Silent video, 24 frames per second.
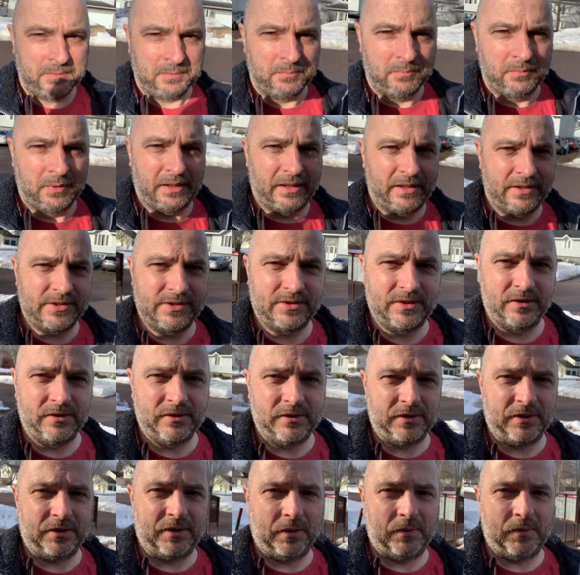but it's starting
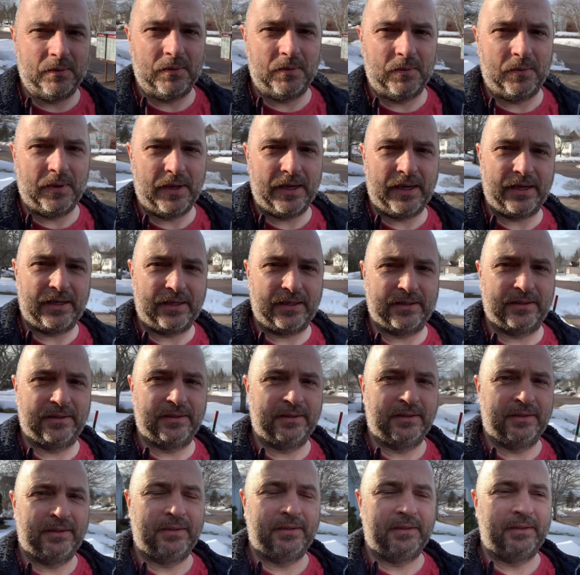to go away.
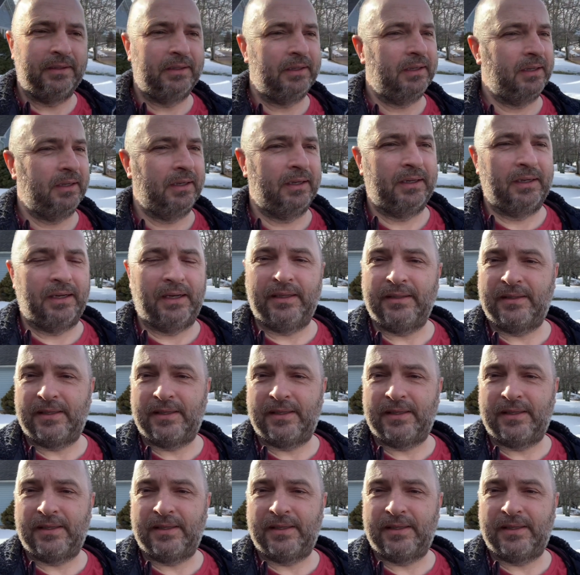And